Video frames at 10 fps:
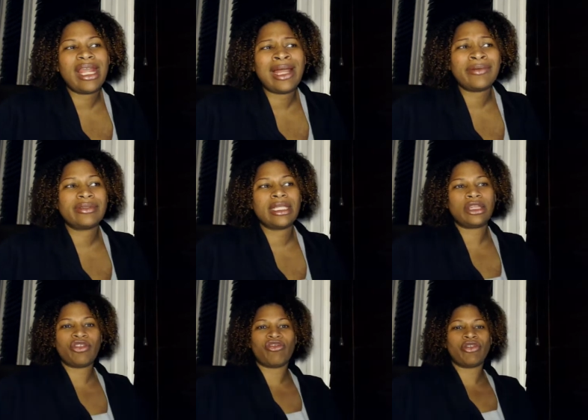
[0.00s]
think I was
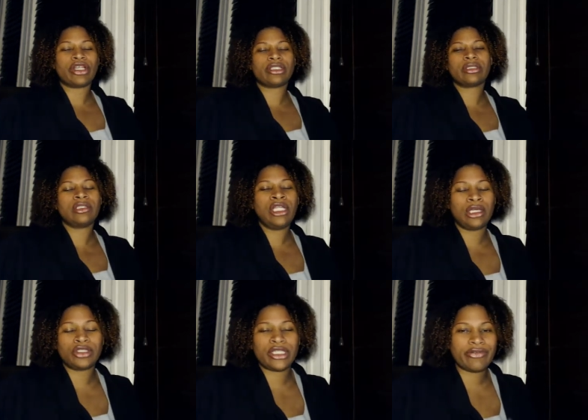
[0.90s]
like the first,
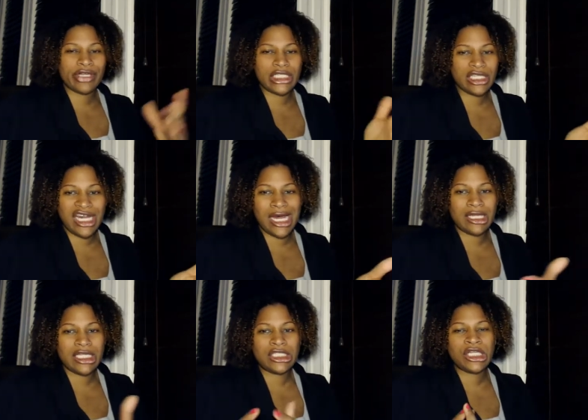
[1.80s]
you know, generation
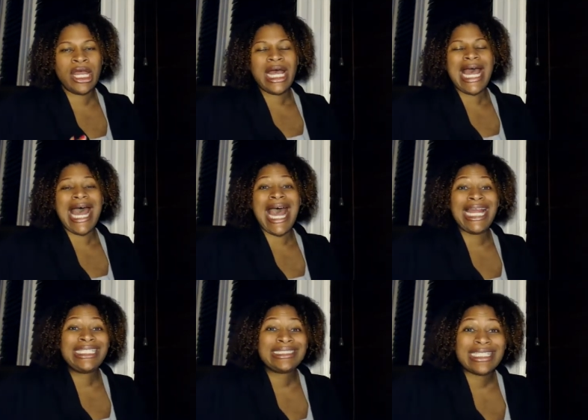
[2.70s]
college.
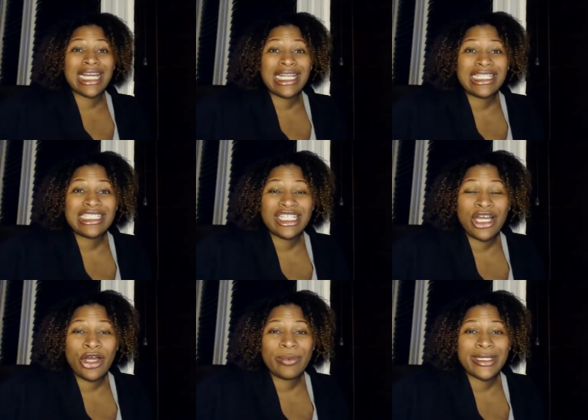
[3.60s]
I decided to
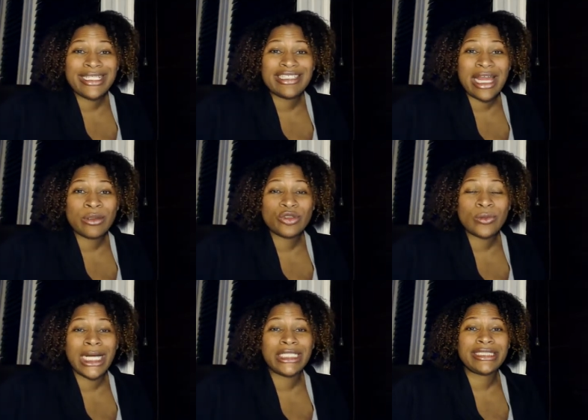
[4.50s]
go because I was
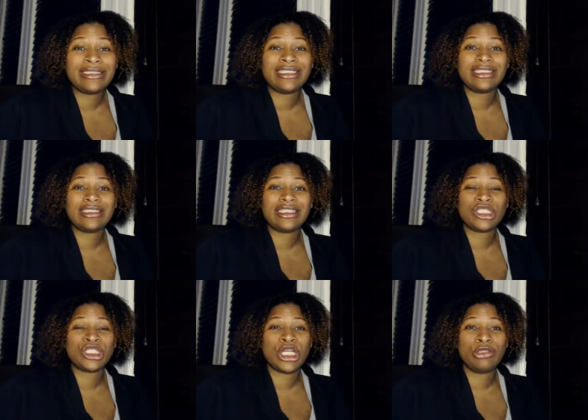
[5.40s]
watching the,
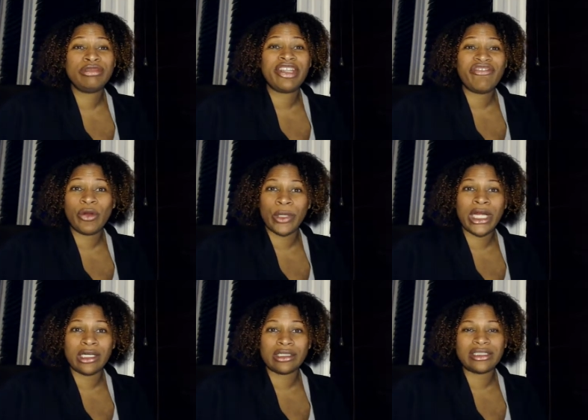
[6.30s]
the show Different
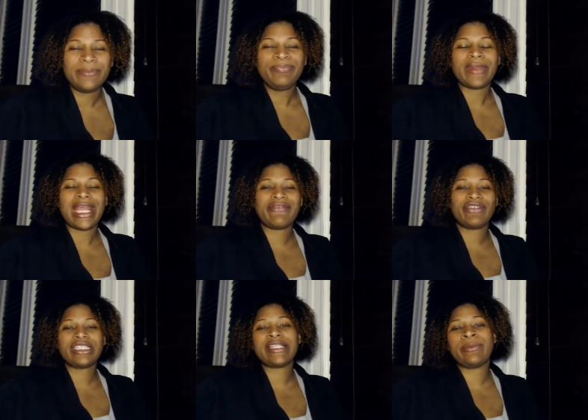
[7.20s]
World. At
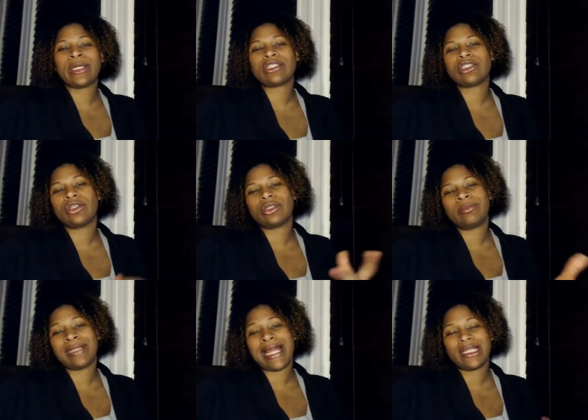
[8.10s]
first, I wanted to go
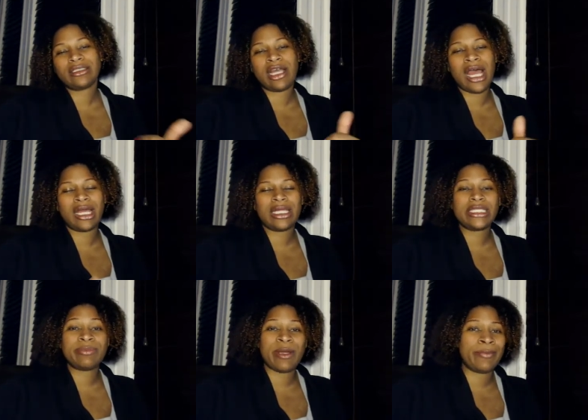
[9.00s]
to a black
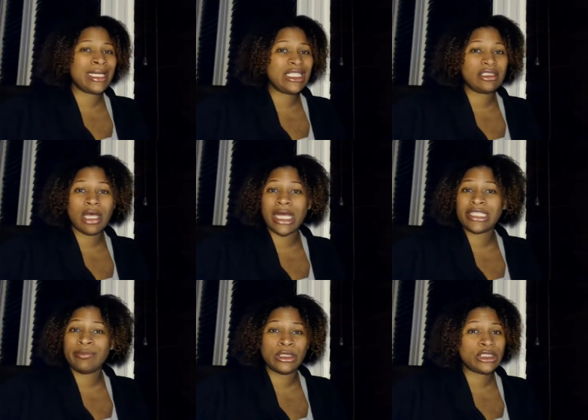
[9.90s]
college, but money
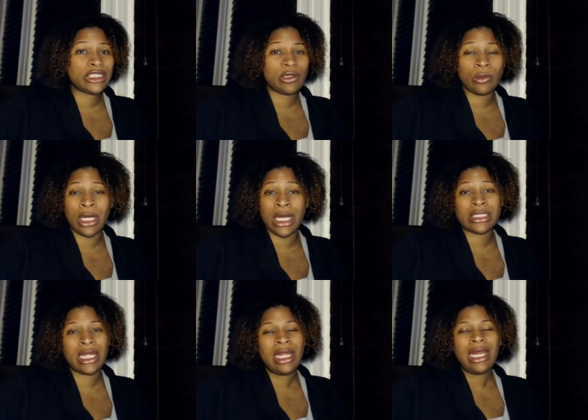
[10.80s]
talks, bullshit walks.